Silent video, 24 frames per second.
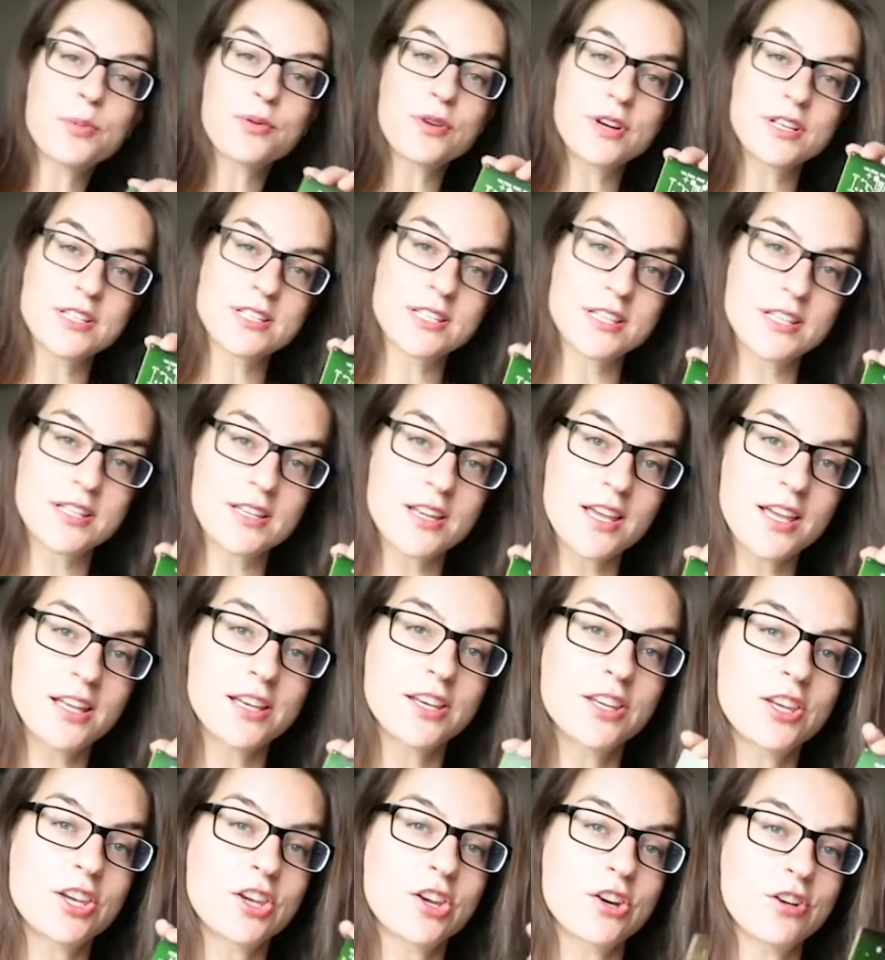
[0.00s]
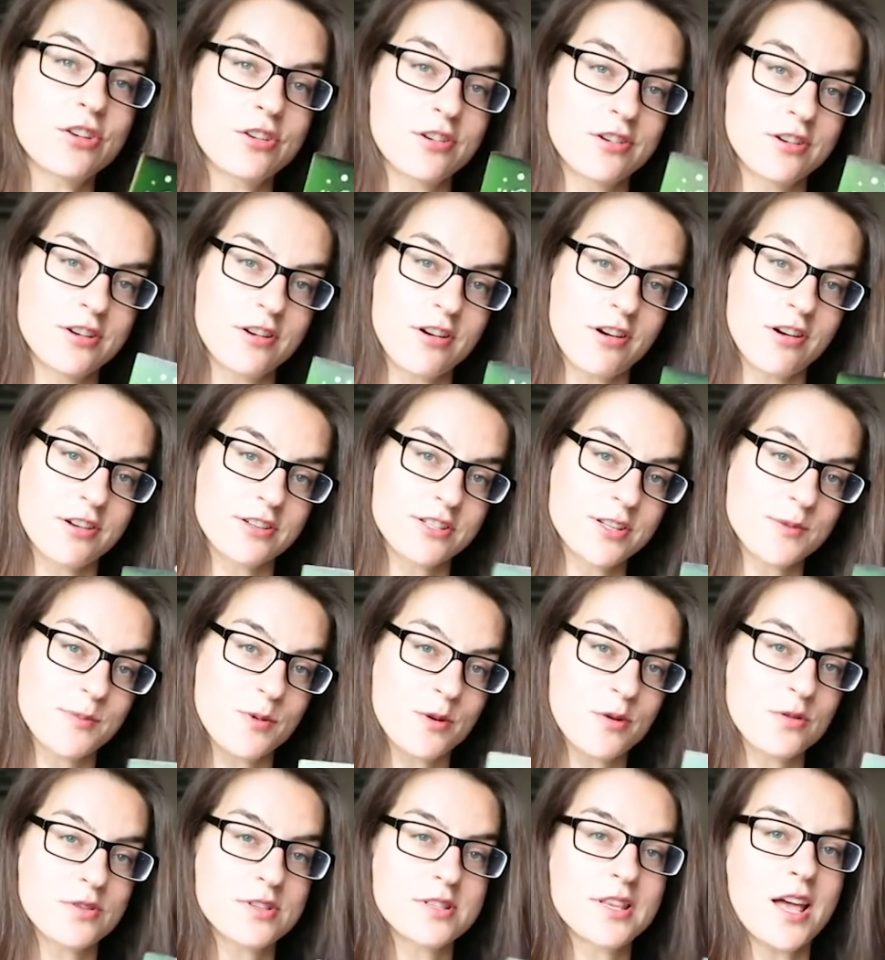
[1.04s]
printed and cured onto
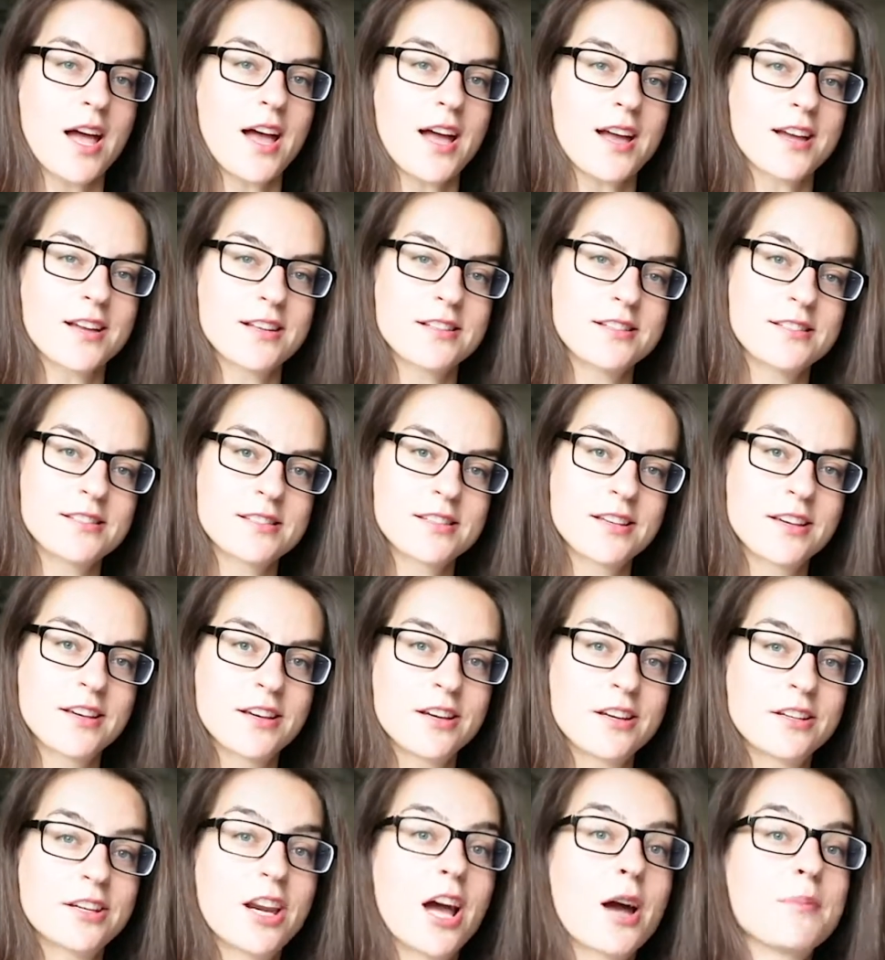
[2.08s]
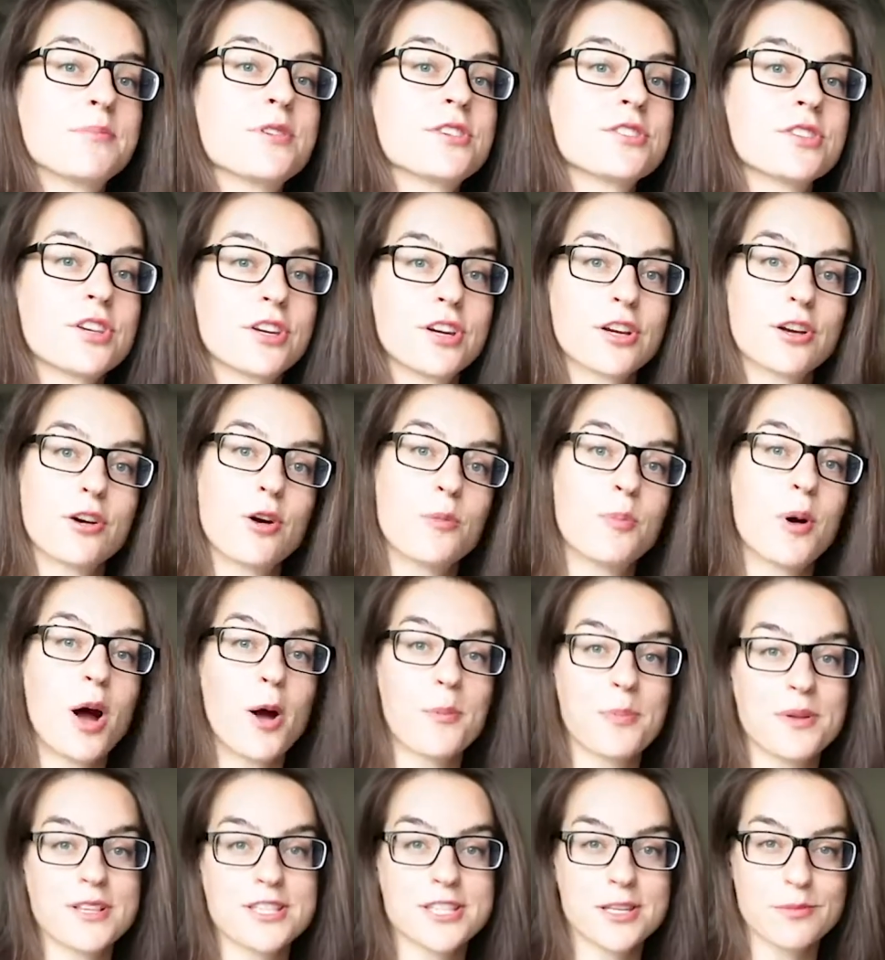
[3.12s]
both sides. Now I'm just going to go
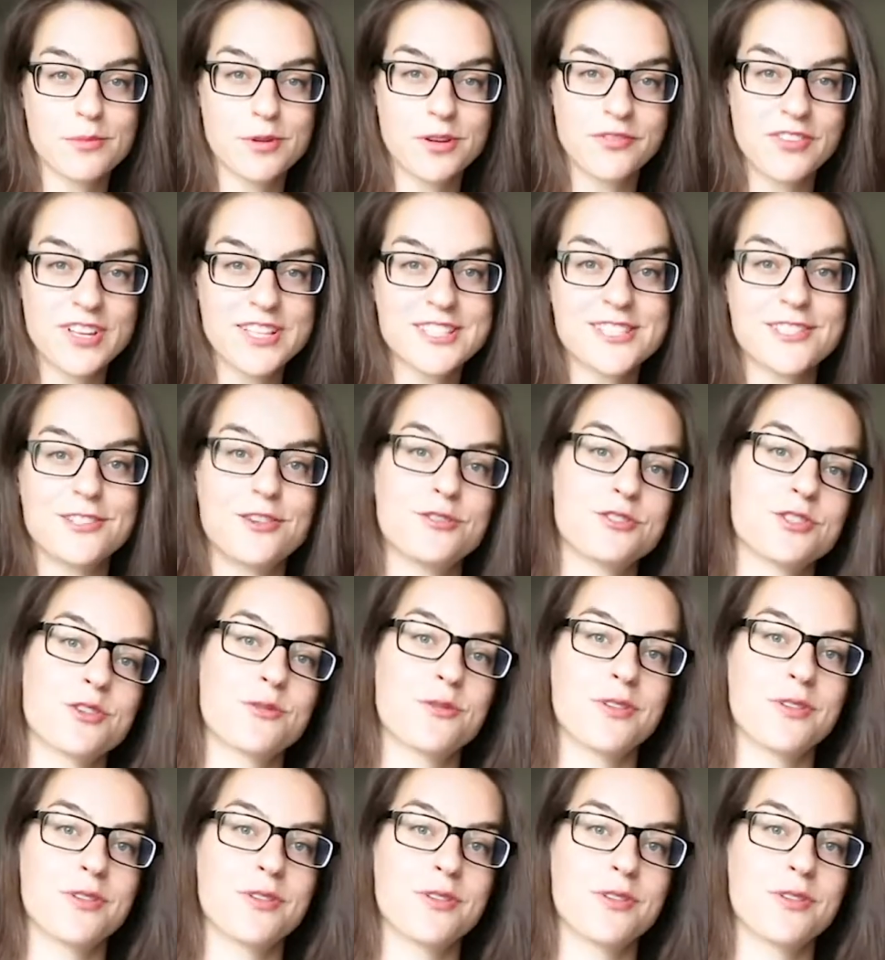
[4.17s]
pop in some rivets and use the